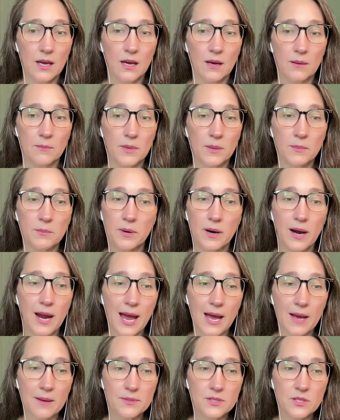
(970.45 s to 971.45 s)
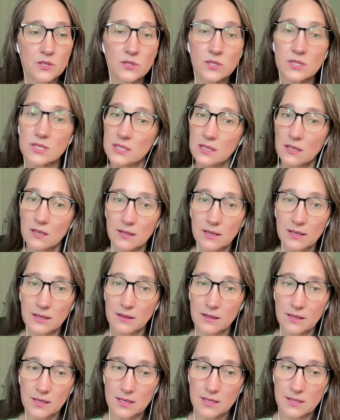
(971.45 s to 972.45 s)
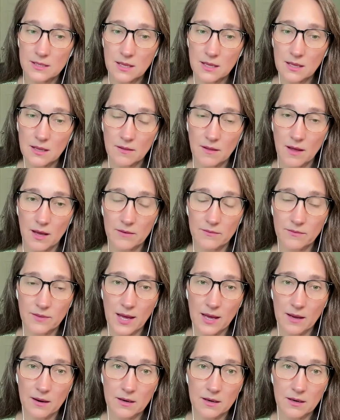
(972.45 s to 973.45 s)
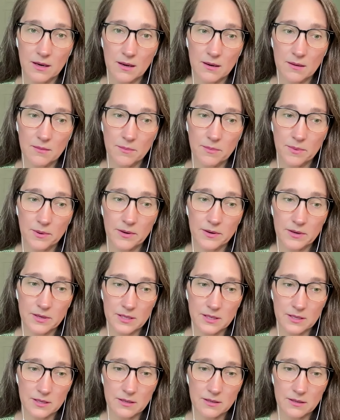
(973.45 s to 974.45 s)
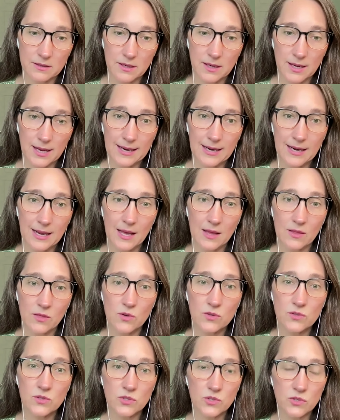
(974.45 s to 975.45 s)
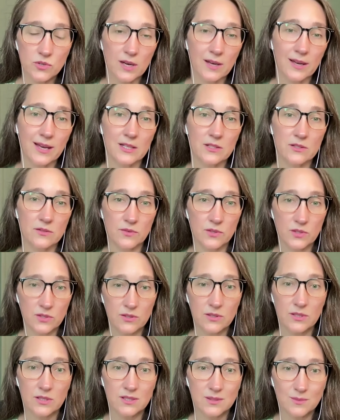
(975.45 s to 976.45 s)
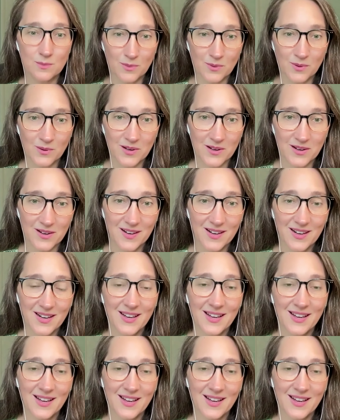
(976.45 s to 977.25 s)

Um, but perhaps you're still in in a lot of that burden. And, and those are trailheads for you to explore